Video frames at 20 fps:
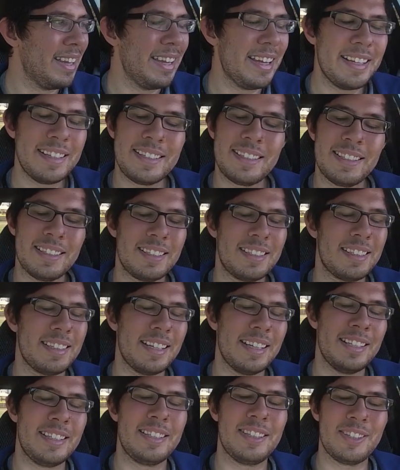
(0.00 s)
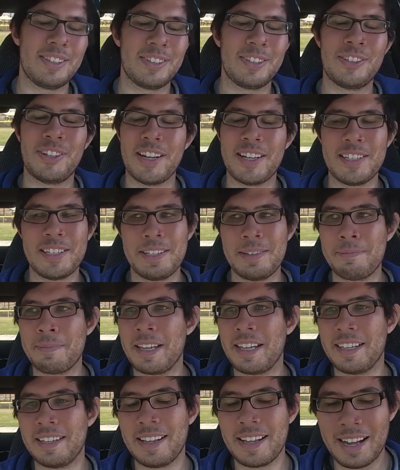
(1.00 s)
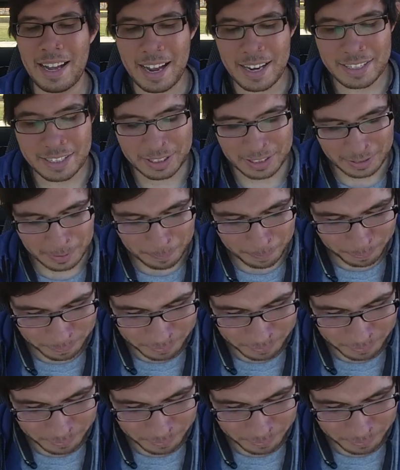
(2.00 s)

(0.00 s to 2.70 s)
it's just crazy, man. I just